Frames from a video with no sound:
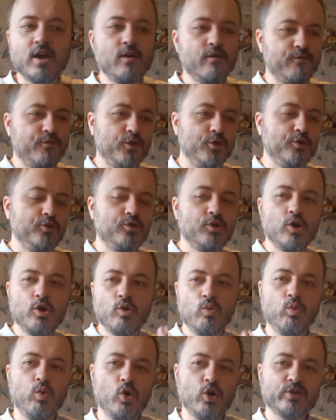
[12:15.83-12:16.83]
food,
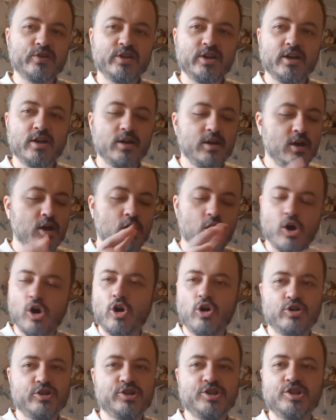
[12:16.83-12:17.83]
water,
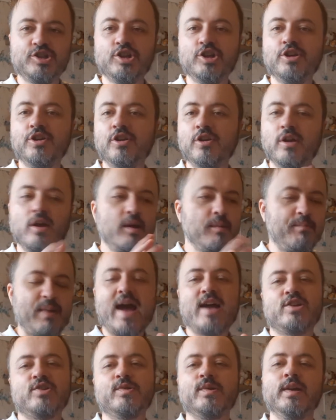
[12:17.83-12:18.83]
oxygen,
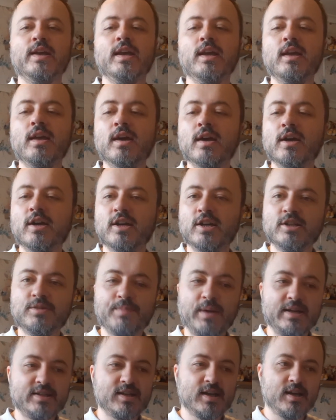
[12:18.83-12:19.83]
battery, is
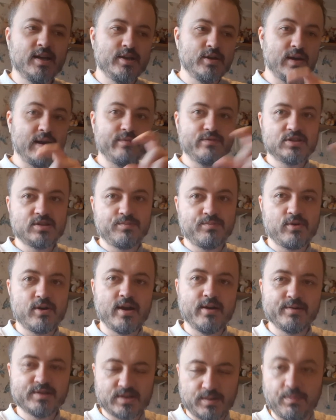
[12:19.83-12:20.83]
basically you'll have a
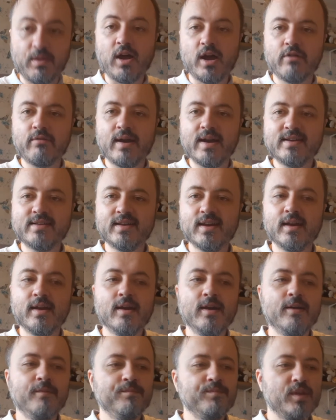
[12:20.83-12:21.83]
supply rating.
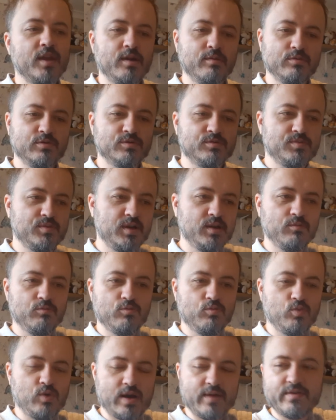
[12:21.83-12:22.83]

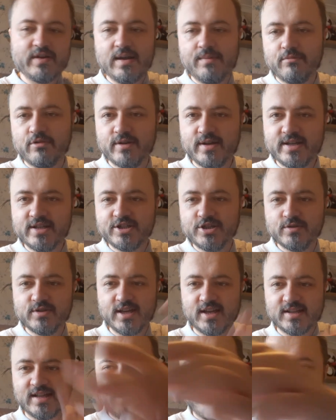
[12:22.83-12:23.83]
Whatever number it is, you
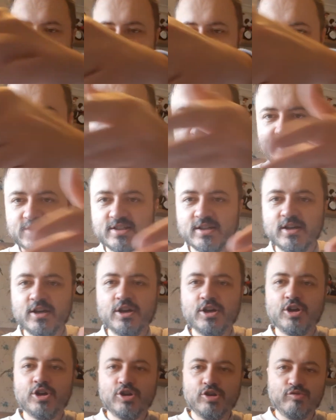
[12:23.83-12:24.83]
take that many dice,
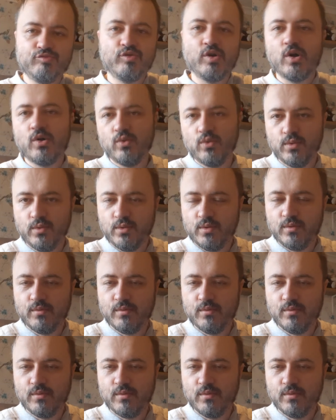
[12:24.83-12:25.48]
you roll